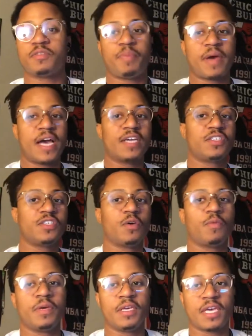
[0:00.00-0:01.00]
past year
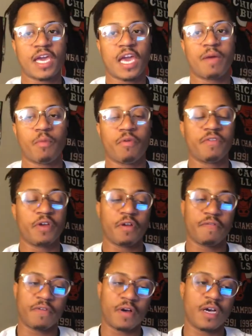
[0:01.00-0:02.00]
when he came over
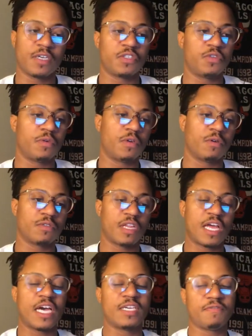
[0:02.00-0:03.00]
here for us during those
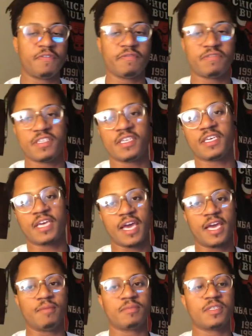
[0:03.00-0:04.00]
last 15
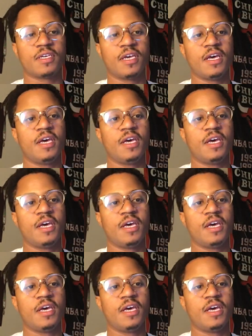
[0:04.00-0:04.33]
games.